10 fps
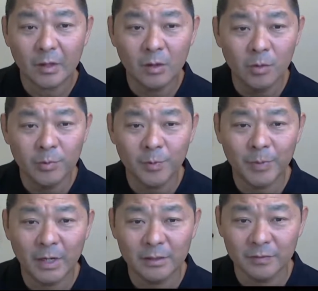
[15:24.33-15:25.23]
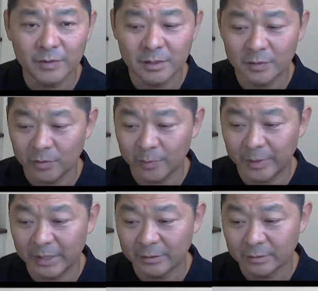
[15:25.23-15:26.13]
who will be part of the interview
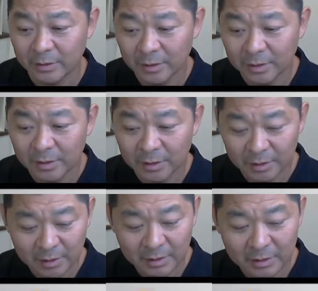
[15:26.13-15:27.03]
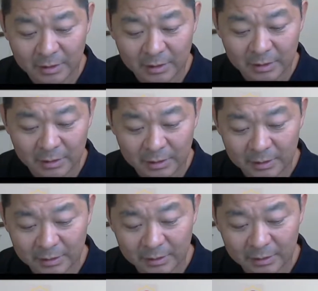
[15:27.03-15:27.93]
panel.
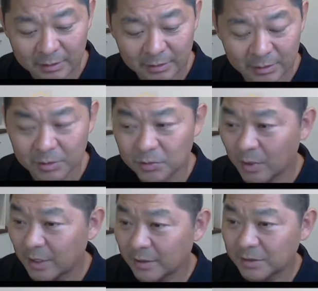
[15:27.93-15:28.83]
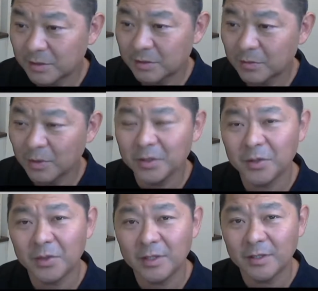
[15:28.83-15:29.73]
Those ones, what do
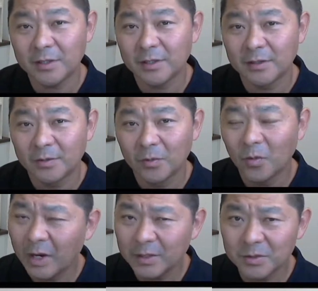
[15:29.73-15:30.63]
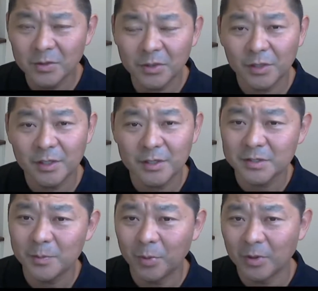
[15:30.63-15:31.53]
you think? Why do you think
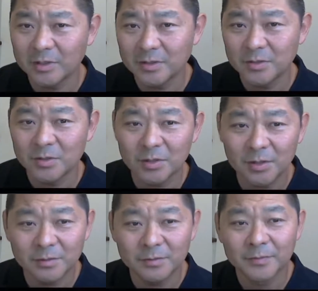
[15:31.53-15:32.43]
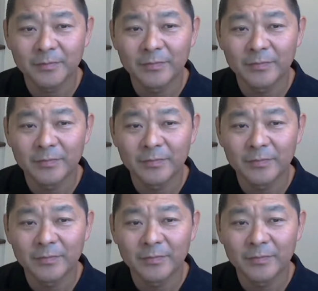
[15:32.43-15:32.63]
it's important to know